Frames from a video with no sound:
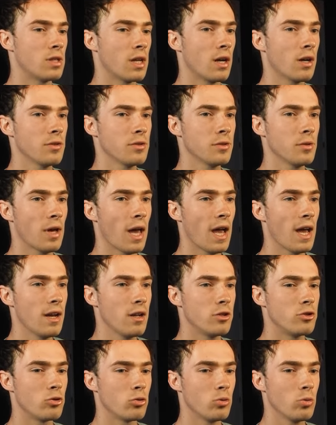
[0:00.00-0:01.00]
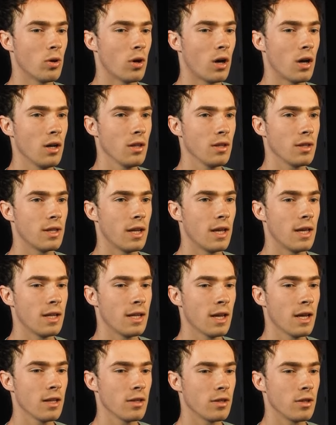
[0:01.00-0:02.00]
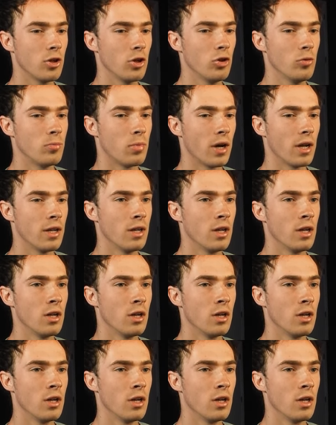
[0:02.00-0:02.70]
They also added Jrue Holiday, Kelly Oubre.